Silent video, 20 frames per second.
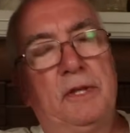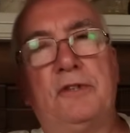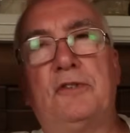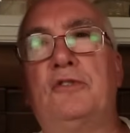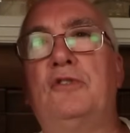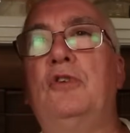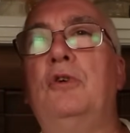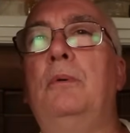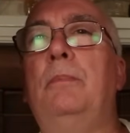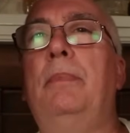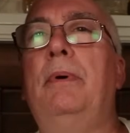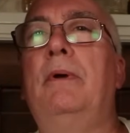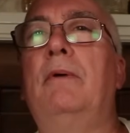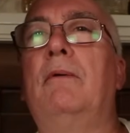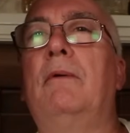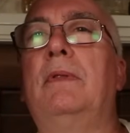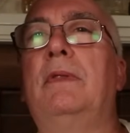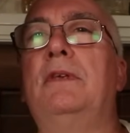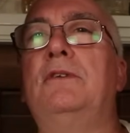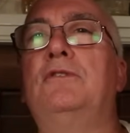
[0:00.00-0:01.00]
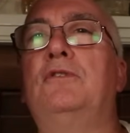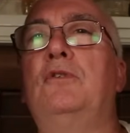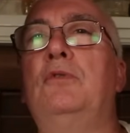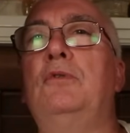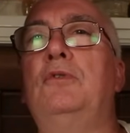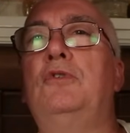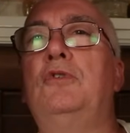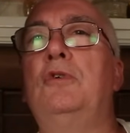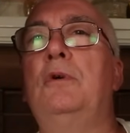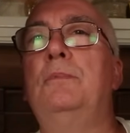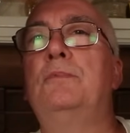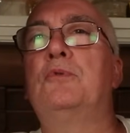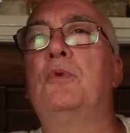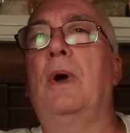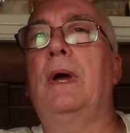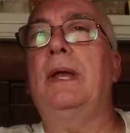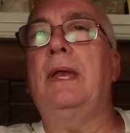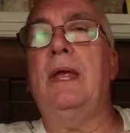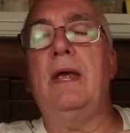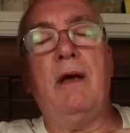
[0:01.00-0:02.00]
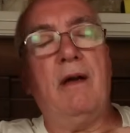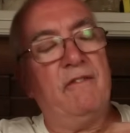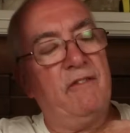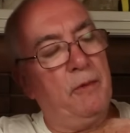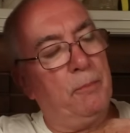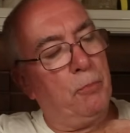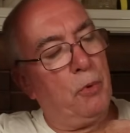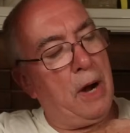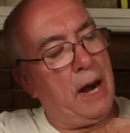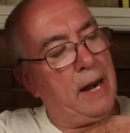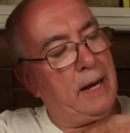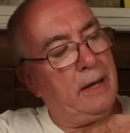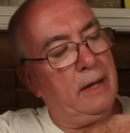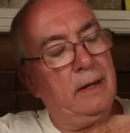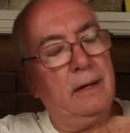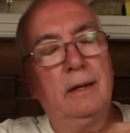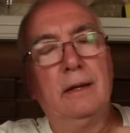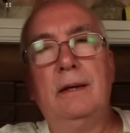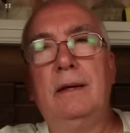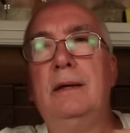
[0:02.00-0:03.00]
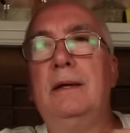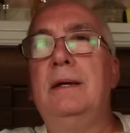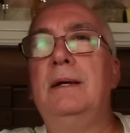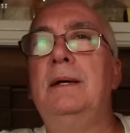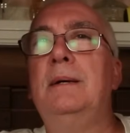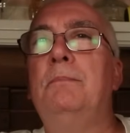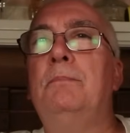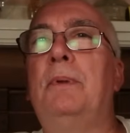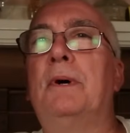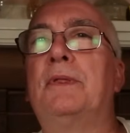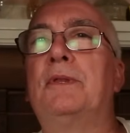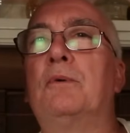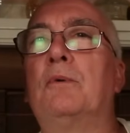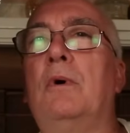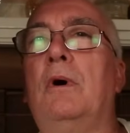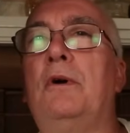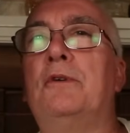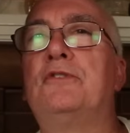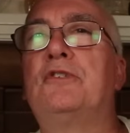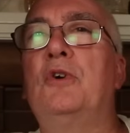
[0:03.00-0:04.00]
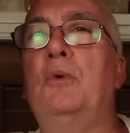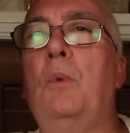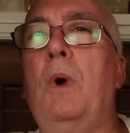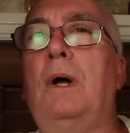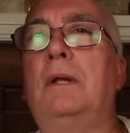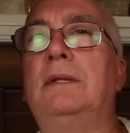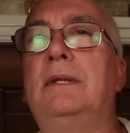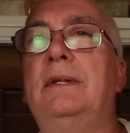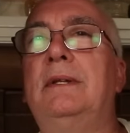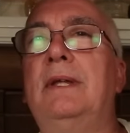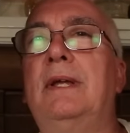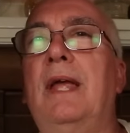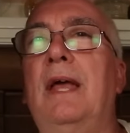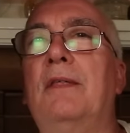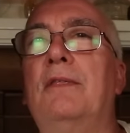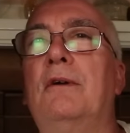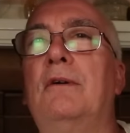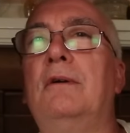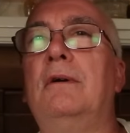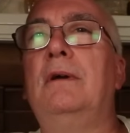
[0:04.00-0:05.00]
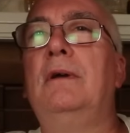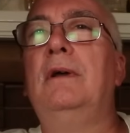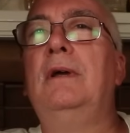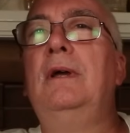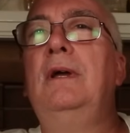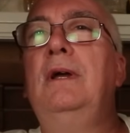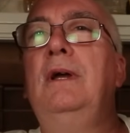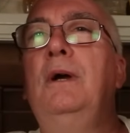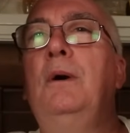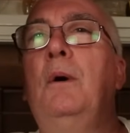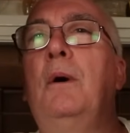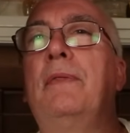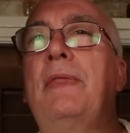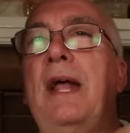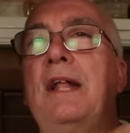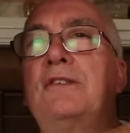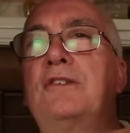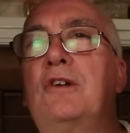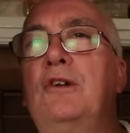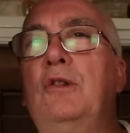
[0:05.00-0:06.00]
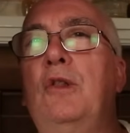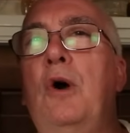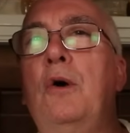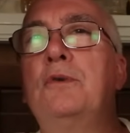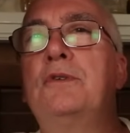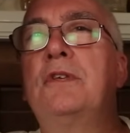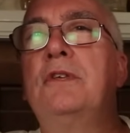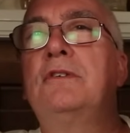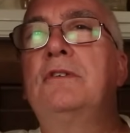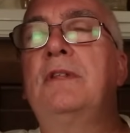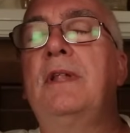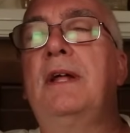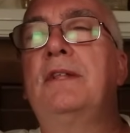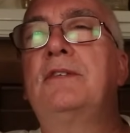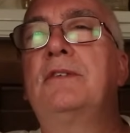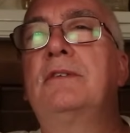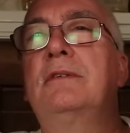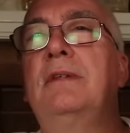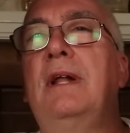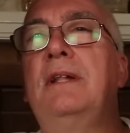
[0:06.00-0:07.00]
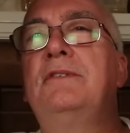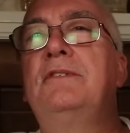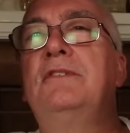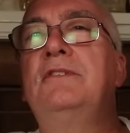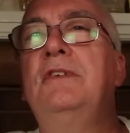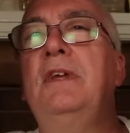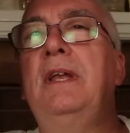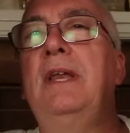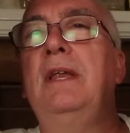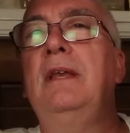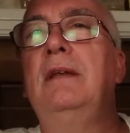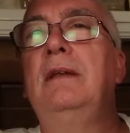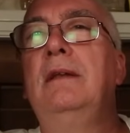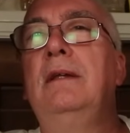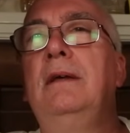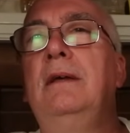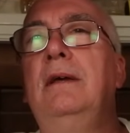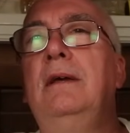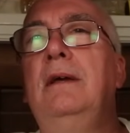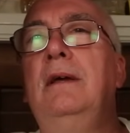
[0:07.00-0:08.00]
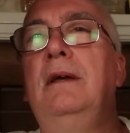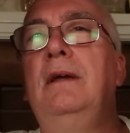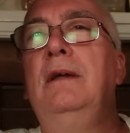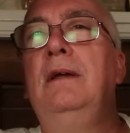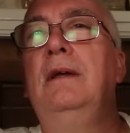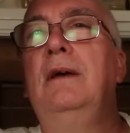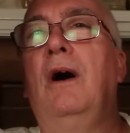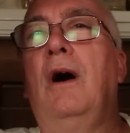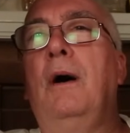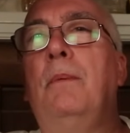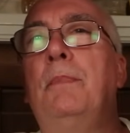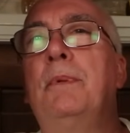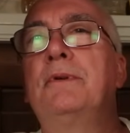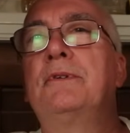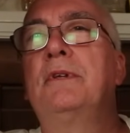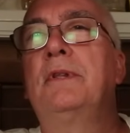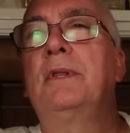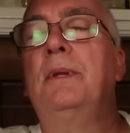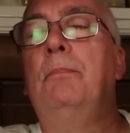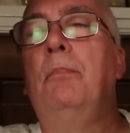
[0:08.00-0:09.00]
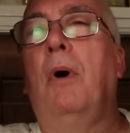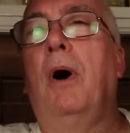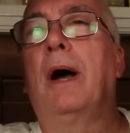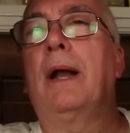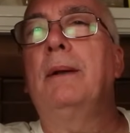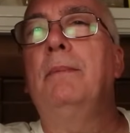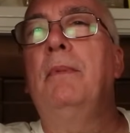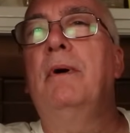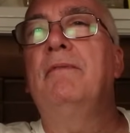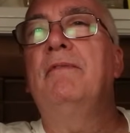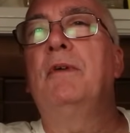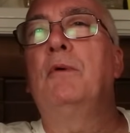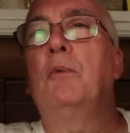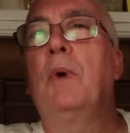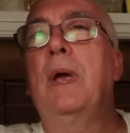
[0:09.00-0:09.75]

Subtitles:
these two tubes right here have a bracket. But the also welded together. Well, that's closest. That's sitting almost at the bottom of the